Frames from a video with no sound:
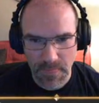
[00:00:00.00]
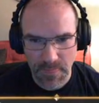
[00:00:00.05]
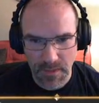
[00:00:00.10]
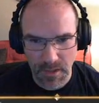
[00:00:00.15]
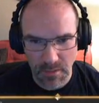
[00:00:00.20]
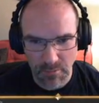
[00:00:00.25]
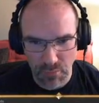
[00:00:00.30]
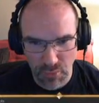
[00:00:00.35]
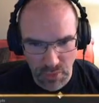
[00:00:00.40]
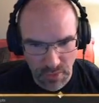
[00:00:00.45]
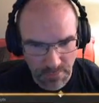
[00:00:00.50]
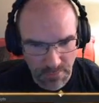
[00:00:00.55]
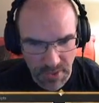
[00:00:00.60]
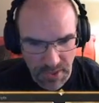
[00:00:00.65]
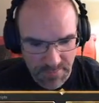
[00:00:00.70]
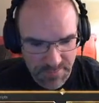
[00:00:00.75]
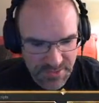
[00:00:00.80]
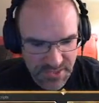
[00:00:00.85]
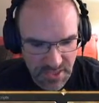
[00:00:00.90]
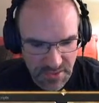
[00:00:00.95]
Our boy
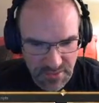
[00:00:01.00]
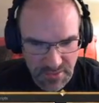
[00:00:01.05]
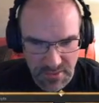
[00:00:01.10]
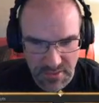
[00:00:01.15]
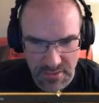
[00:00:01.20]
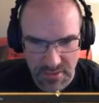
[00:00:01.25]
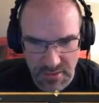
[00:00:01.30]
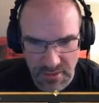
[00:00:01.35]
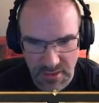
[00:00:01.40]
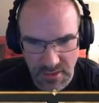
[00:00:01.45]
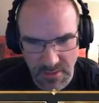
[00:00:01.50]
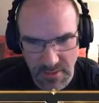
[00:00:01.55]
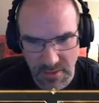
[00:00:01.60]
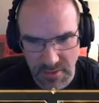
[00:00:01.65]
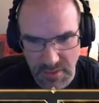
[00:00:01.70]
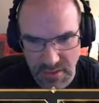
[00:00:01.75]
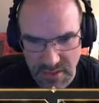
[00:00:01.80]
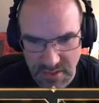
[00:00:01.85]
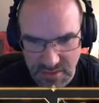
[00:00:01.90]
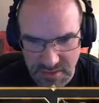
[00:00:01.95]
pops out, and there
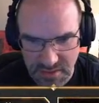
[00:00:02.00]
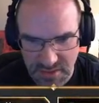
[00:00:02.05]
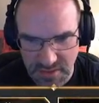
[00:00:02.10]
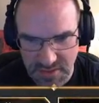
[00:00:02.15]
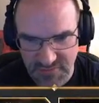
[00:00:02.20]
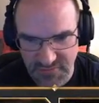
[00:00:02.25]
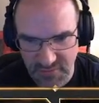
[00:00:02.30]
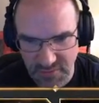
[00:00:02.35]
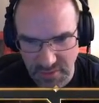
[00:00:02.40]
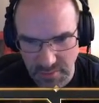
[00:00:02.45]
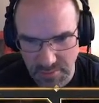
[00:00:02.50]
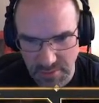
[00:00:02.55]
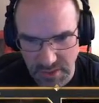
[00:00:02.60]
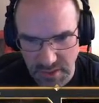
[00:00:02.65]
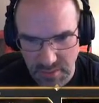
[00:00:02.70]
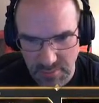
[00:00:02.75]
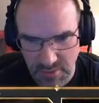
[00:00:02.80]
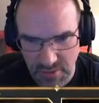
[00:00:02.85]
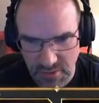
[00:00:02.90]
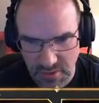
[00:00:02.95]
he is. He's fully
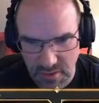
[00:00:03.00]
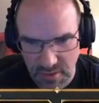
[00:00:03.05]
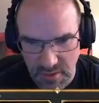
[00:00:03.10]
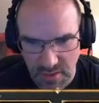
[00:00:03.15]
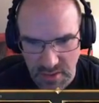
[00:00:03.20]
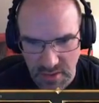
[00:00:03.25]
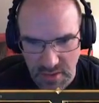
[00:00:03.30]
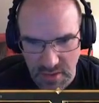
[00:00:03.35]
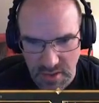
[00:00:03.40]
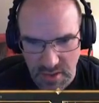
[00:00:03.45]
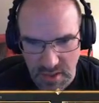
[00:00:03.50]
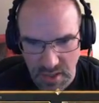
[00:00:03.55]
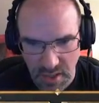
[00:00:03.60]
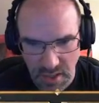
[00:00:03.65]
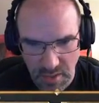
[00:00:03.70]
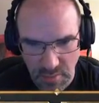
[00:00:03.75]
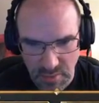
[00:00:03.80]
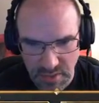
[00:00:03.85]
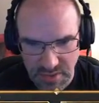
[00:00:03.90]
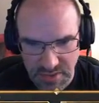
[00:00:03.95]
playable,
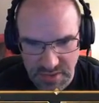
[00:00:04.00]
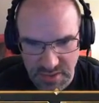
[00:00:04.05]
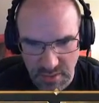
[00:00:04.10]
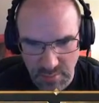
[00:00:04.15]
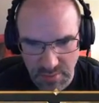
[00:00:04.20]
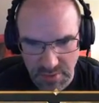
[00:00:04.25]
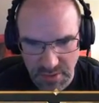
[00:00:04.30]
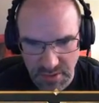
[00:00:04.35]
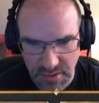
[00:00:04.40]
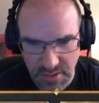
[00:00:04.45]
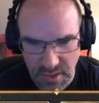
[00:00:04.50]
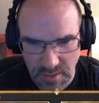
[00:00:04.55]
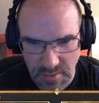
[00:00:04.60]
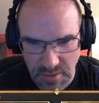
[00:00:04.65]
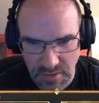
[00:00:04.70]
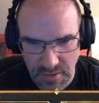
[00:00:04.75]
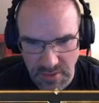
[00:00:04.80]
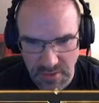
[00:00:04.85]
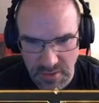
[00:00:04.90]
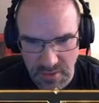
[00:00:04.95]
and we can start playing the game
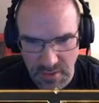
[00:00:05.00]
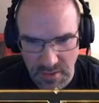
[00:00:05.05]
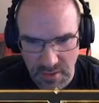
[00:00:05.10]
here.